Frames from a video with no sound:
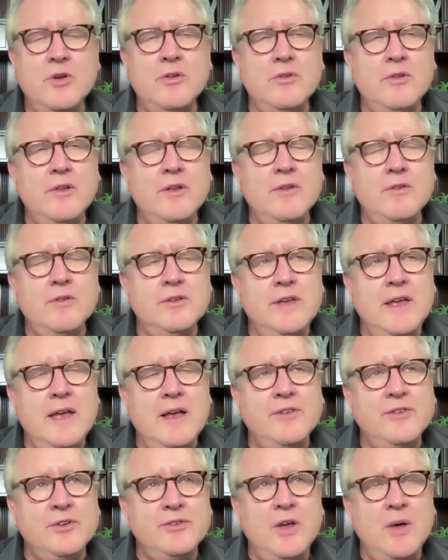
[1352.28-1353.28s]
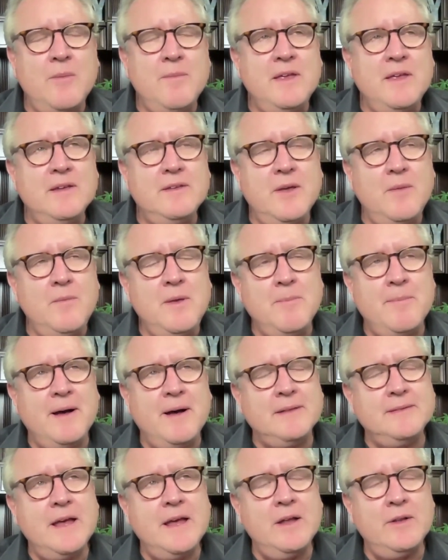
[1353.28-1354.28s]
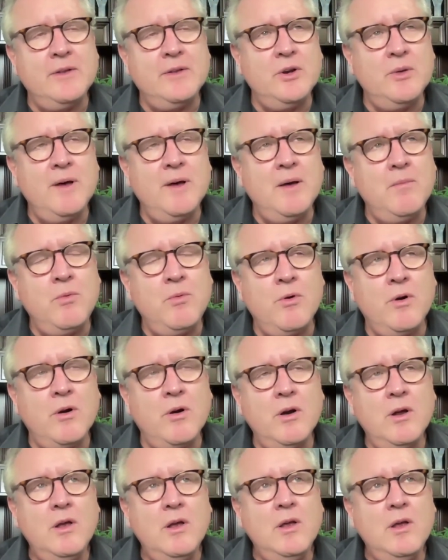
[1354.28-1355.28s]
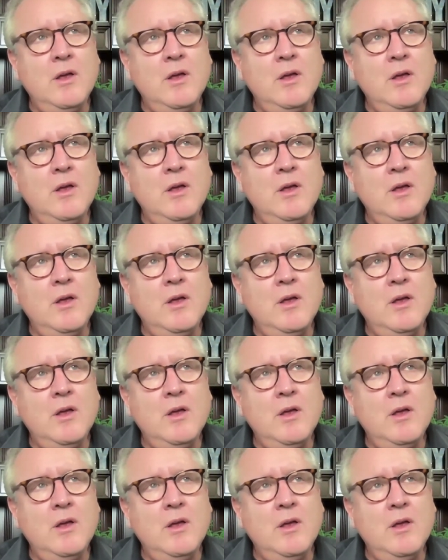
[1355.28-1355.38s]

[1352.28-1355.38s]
So yeah, so tell me about that a little bit more,